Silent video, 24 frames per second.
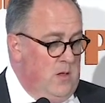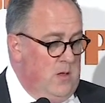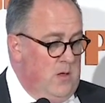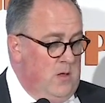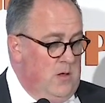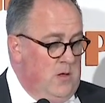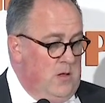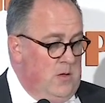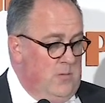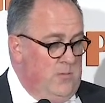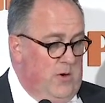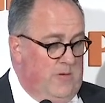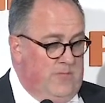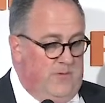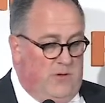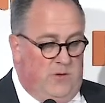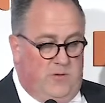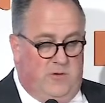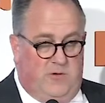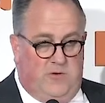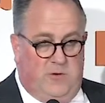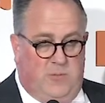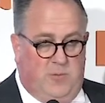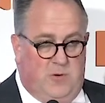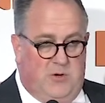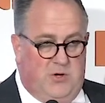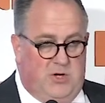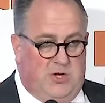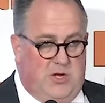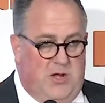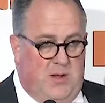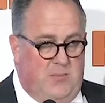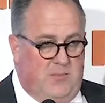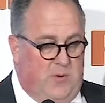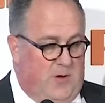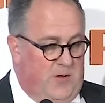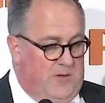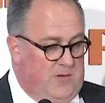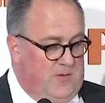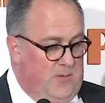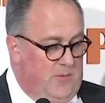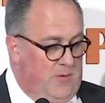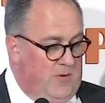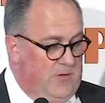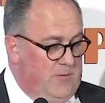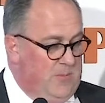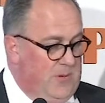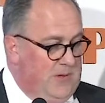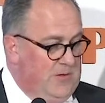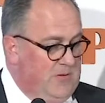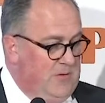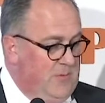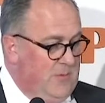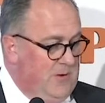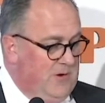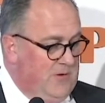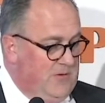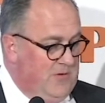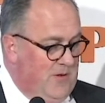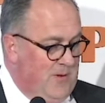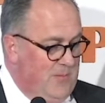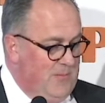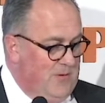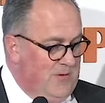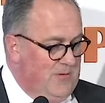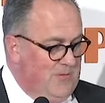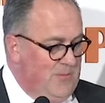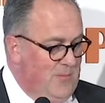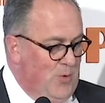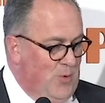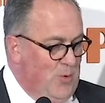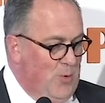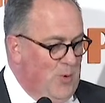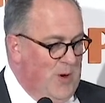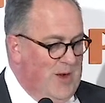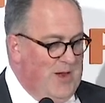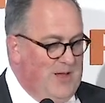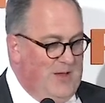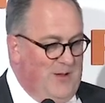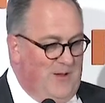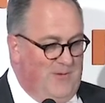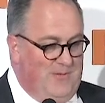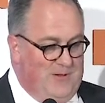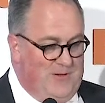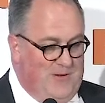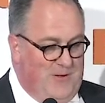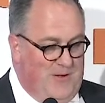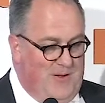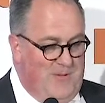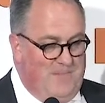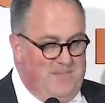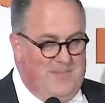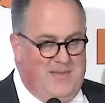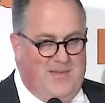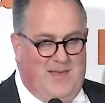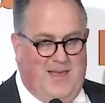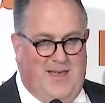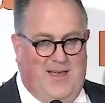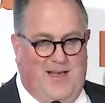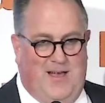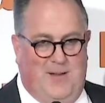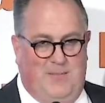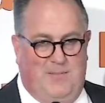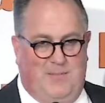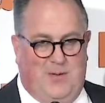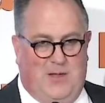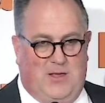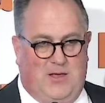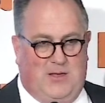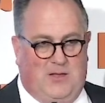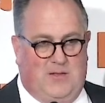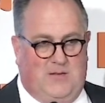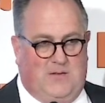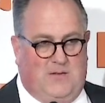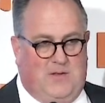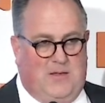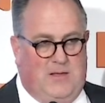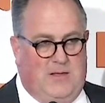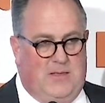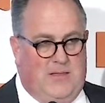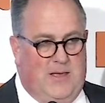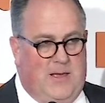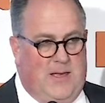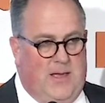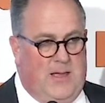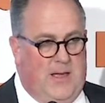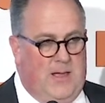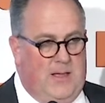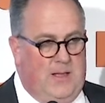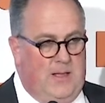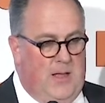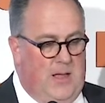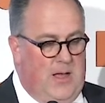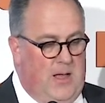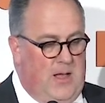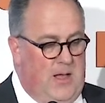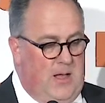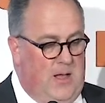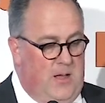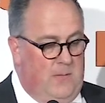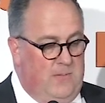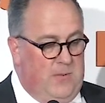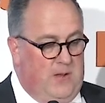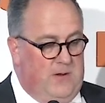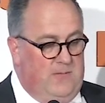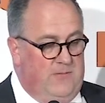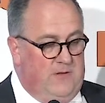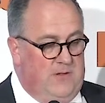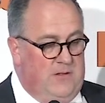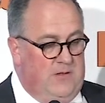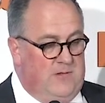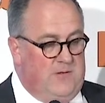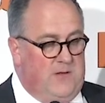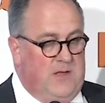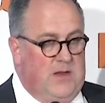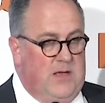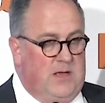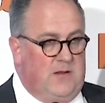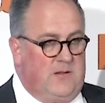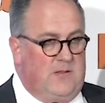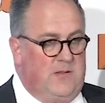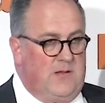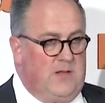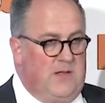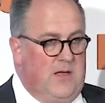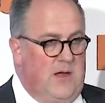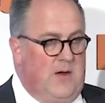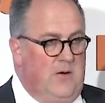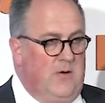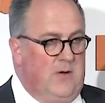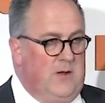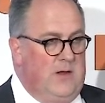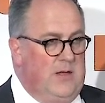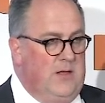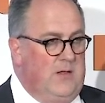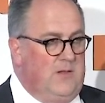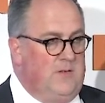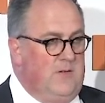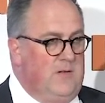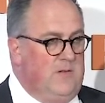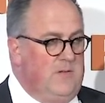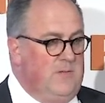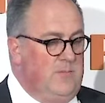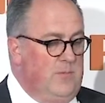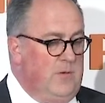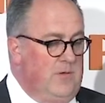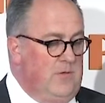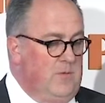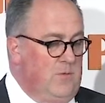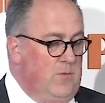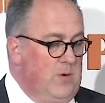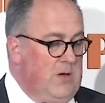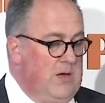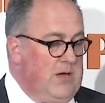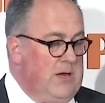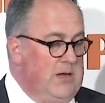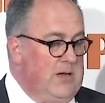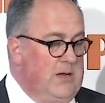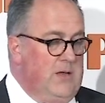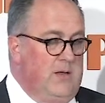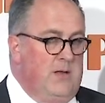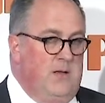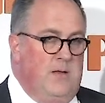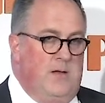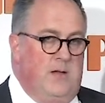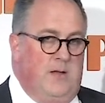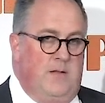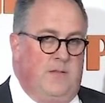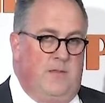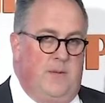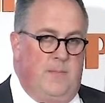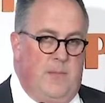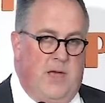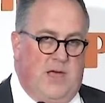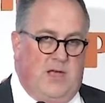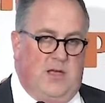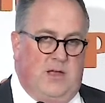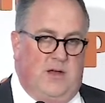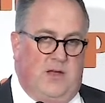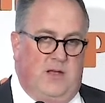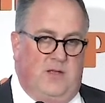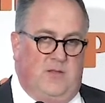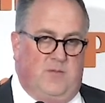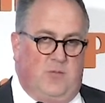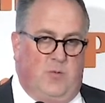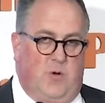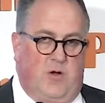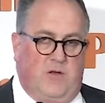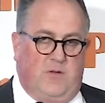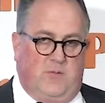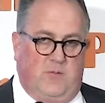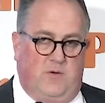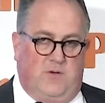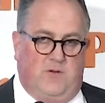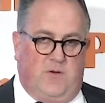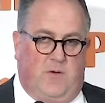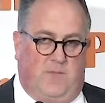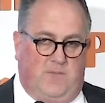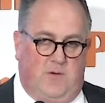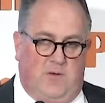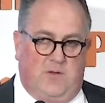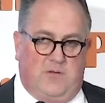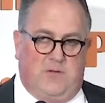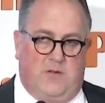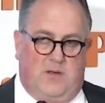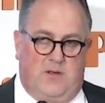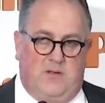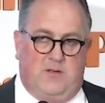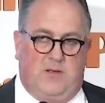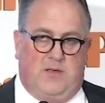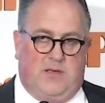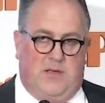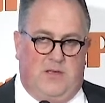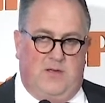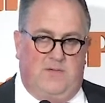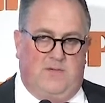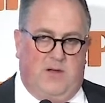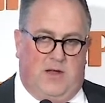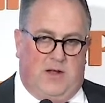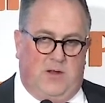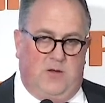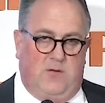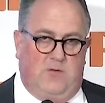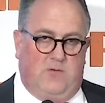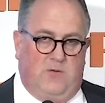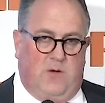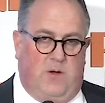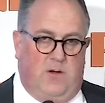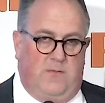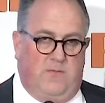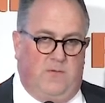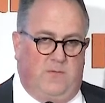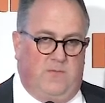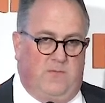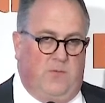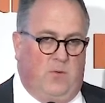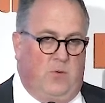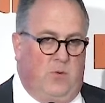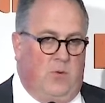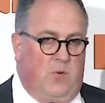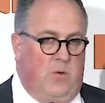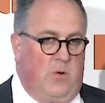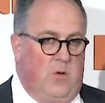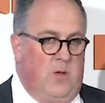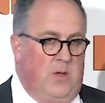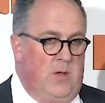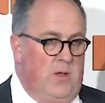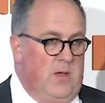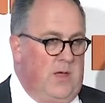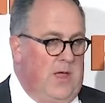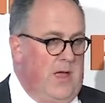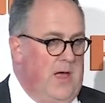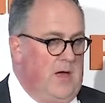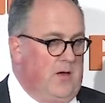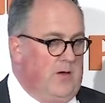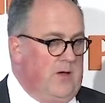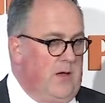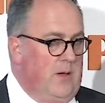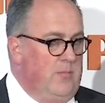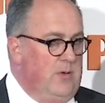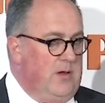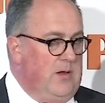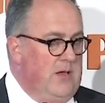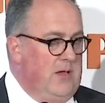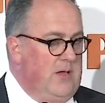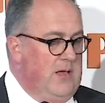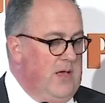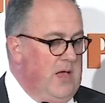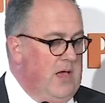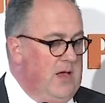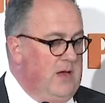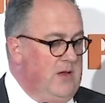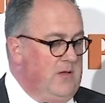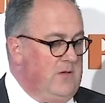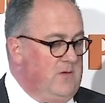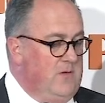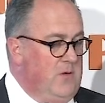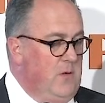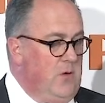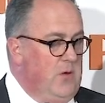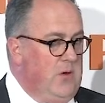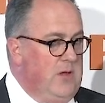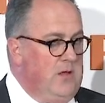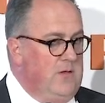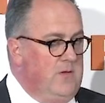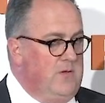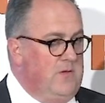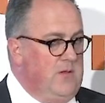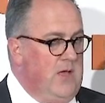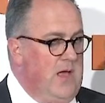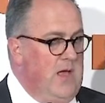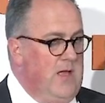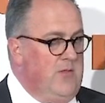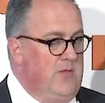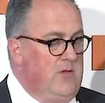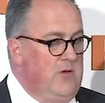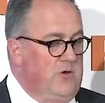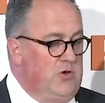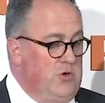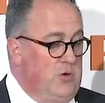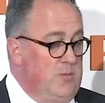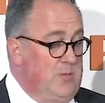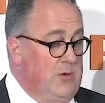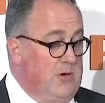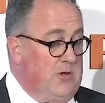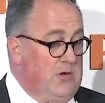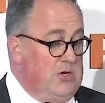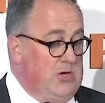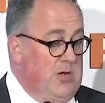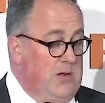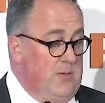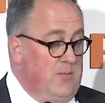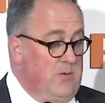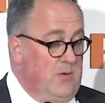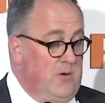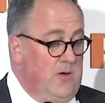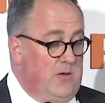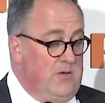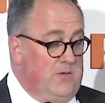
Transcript: Briefly on Jupiter's share price, I won't spend too much time because I'm already over time, but you can see there a bit of a disconnect that currently exists between the manganese price, which obviously is a key value driver for our company and its earnings, and the Jupiter share price.